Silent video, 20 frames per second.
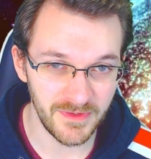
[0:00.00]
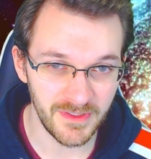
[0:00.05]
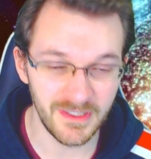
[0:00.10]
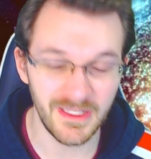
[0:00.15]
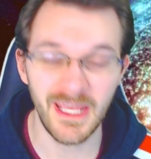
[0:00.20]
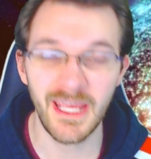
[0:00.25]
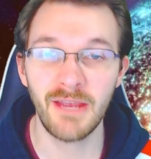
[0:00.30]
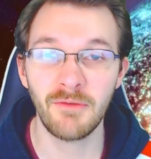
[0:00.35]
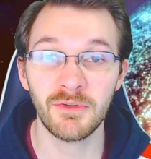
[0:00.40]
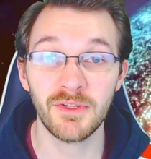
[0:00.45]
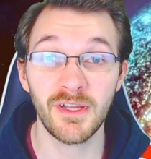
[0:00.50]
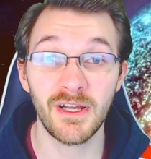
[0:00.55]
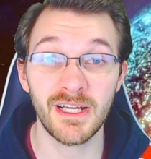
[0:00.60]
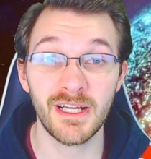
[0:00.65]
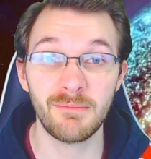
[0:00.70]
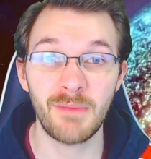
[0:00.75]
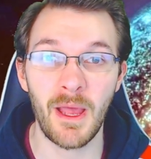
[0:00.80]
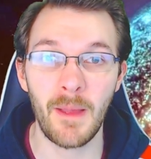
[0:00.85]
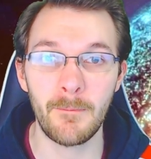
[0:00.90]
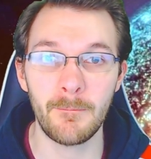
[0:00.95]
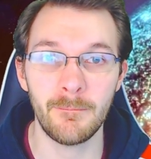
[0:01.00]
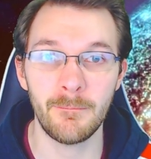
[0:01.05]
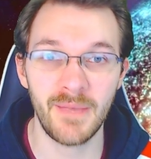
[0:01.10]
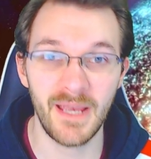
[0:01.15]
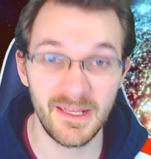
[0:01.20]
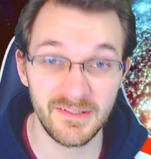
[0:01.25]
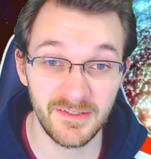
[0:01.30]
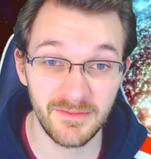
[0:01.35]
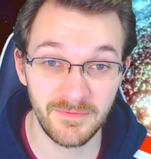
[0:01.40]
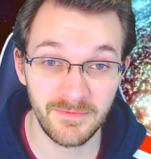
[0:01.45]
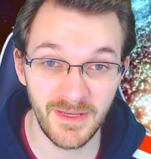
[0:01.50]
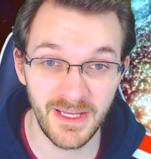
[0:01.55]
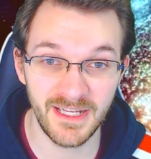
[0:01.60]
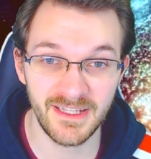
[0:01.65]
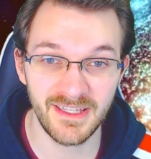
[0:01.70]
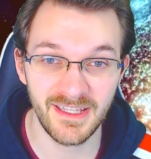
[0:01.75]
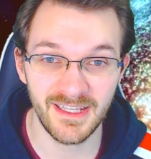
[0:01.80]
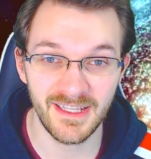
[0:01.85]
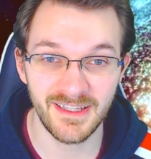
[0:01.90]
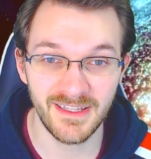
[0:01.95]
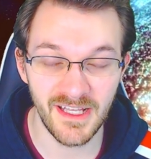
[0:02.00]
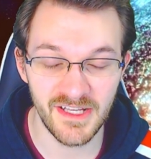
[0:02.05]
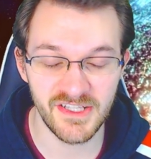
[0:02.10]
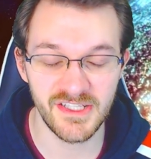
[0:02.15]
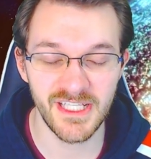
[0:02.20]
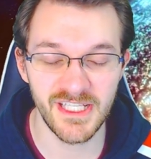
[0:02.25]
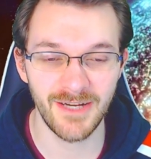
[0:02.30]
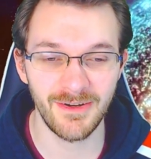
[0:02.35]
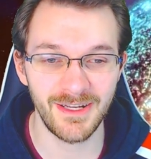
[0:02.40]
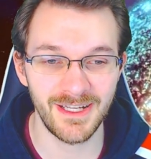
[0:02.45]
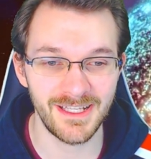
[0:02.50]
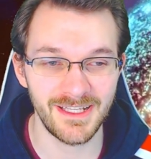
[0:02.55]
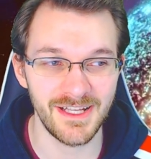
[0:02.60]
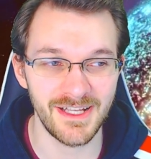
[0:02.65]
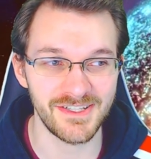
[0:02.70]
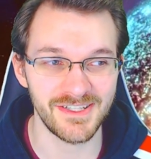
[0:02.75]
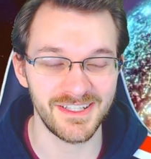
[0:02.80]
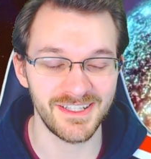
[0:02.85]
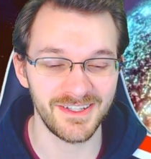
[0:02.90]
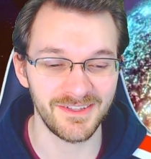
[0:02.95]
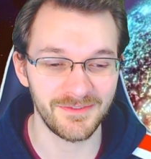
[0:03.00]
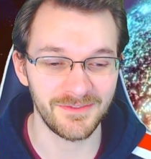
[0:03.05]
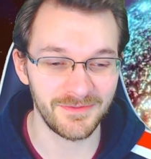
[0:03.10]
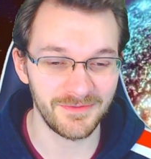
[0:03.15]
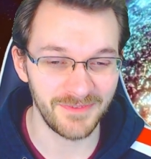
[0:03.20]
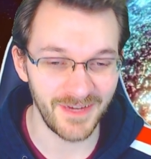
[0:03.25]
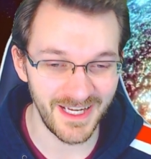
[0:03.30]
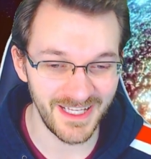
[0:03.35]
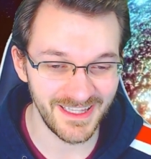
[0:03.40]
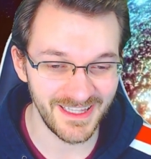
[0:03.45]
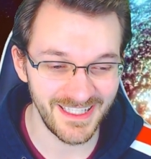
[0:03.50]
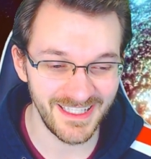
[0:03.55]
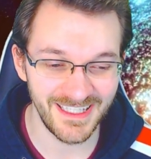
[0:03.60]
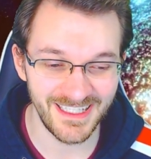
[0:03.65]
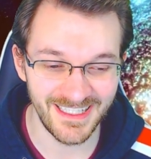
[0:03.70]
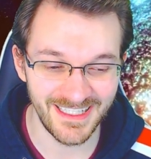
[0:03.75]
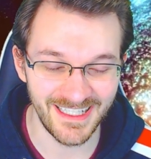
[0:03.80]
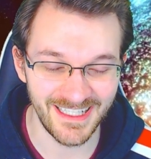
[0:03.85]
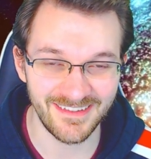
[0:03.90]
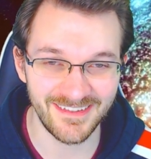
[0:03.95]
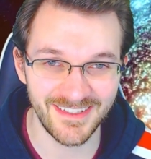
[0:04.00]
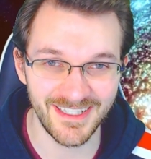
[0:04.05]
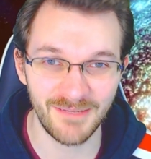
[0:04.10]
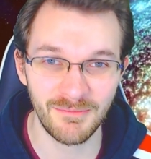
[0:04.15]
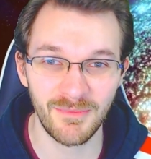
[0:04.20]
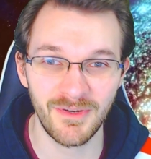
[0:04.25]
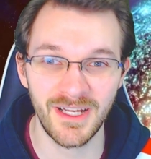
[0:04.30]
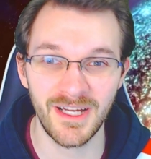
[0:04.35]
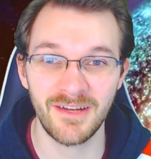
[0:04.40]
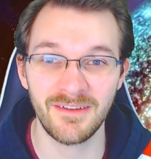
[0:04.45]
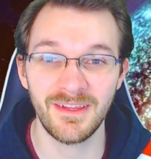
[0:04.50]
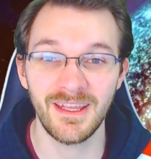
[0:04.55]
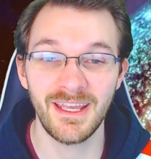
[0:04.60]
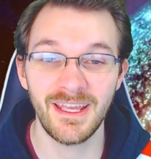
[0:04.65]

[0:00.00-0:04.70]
Today we're talking about Mass Effect Legendary Edition. Finally, it has come around.